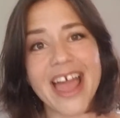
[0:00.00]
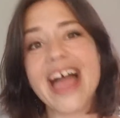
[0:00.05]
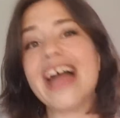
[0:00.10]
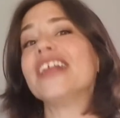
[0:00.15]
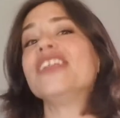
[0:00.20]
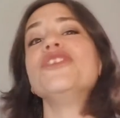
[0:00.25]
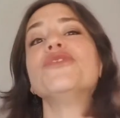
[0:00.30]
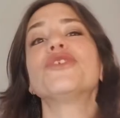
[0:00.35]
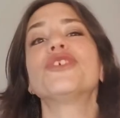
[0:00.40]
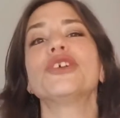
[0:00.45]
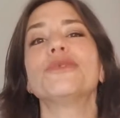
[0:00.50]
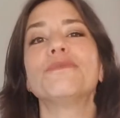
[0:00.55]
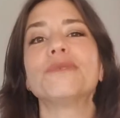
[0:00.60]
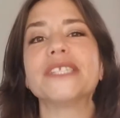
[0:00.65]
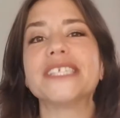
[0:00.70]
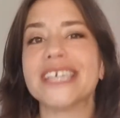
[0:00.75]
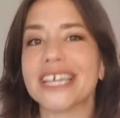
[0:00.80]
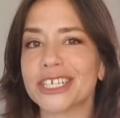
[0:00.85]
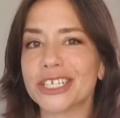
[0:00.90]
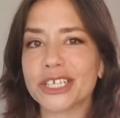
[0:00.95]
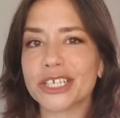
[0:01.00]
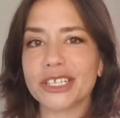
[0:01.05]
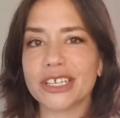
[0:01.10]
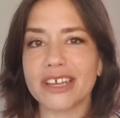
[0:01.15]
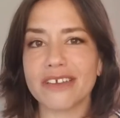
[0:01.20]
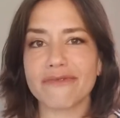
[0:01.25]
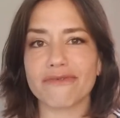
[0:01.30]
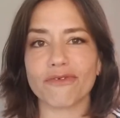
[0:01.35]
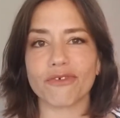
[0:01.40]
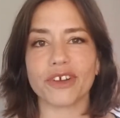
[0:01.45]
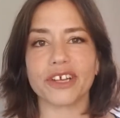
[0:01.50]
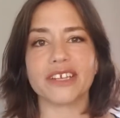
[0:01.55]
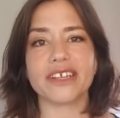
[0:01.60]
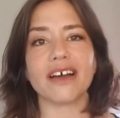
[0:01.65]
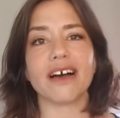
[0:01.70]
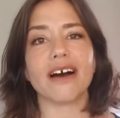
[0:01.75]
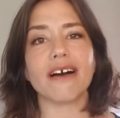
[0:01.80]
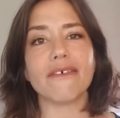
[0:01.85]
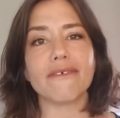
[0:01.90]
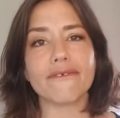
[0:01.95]
And you could potentially avoid
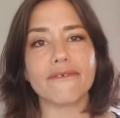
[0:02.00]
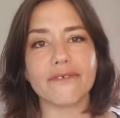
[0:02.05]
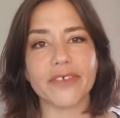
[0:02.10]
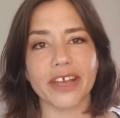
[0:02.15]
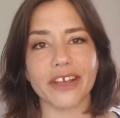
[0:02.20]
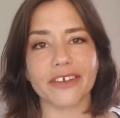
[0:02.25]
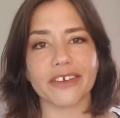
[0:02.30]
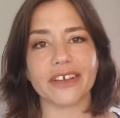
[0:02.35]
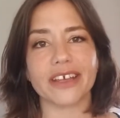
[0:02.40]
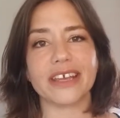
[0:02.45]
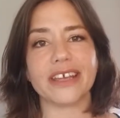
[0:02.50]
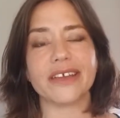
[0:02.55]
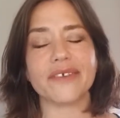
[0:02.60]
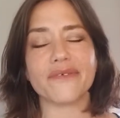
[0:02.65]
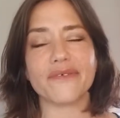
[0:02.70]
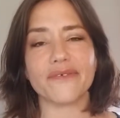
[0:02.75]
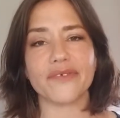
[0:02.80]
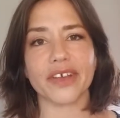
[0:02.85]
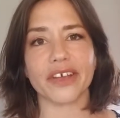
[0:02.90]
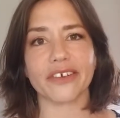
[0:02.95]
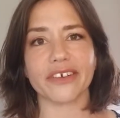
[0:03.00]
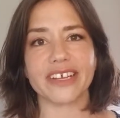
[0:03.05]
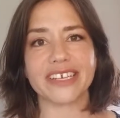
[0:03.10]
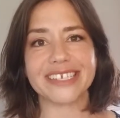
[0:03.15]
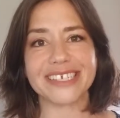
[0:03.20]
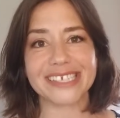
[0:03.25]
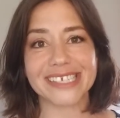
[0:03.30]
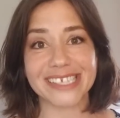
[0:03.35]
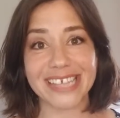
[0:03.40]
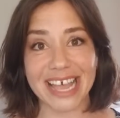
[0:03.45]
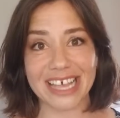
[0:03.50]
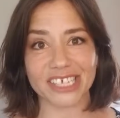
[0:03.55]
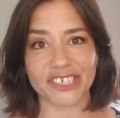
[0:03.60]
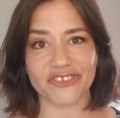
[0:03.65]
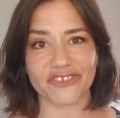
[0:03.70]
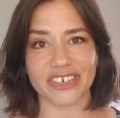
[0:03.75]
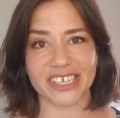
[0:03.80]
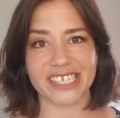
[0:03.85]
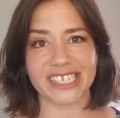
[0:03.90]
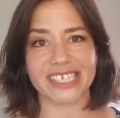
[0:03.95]
a very, very
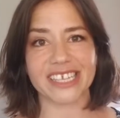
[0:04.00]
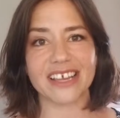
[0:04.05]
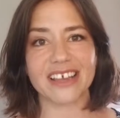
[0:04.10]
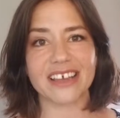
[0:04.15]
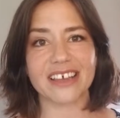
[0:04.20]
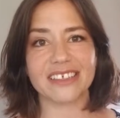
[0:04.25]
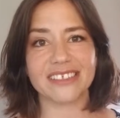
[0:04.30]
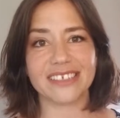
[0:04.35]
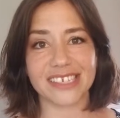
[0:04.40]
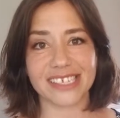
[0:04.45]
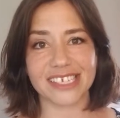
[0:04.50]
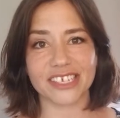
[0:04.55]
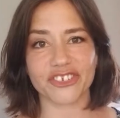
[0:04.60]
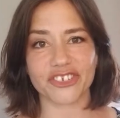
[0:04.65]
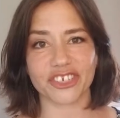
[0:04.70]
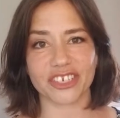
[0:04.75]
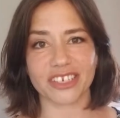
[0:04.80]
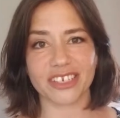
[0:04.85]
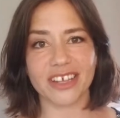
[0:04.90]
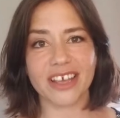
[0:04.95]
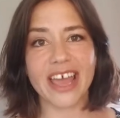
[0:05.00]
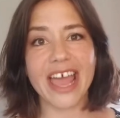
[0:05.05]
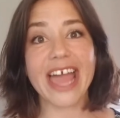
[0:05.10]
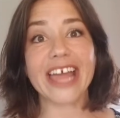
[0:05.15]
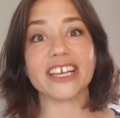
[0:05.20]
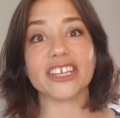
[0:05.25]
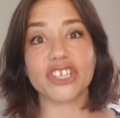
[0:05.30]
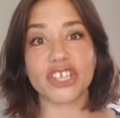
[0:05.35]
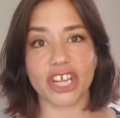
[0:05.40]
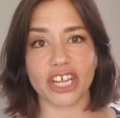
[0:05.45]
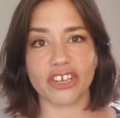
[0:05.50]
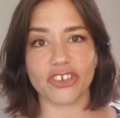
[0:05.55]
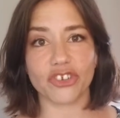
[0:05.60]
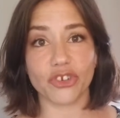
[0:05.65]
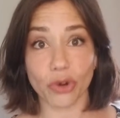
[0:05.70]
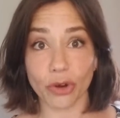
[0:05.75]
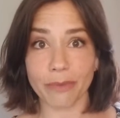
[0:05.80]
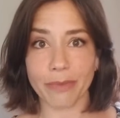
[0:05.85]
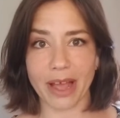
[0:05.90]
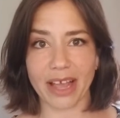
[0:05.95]
disastrous decision and change
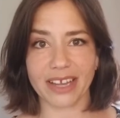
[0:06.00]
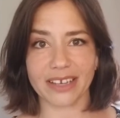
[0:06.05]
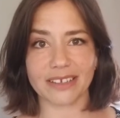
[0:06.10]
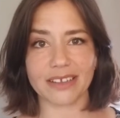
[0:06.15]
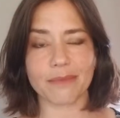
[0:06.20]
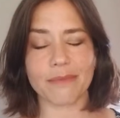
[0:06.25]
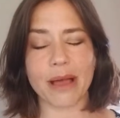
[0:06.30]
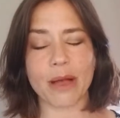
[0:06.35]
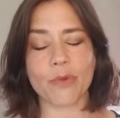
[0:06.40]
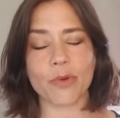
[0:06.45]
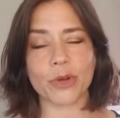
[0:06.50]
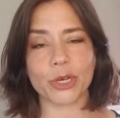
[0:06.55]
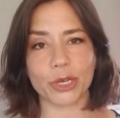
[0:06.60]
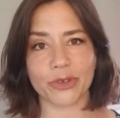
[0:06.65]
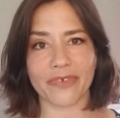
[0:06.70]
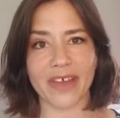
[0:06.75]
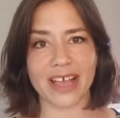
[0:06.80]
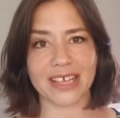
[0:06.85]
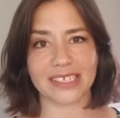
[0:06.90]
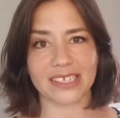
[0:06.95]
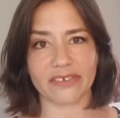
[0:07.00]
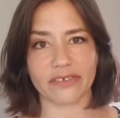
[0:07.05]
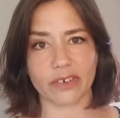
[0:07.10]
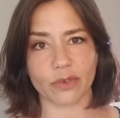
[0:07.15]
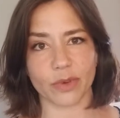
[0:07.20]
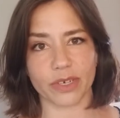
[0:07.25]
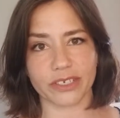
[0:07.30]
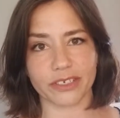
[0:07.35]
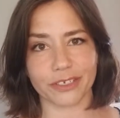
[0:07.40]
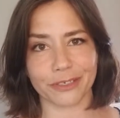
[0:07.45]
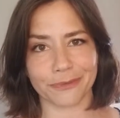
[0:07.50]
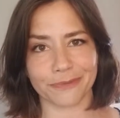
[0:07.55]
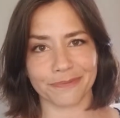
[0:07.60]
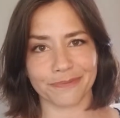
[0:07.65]
your mind about what you've asked everyone to do.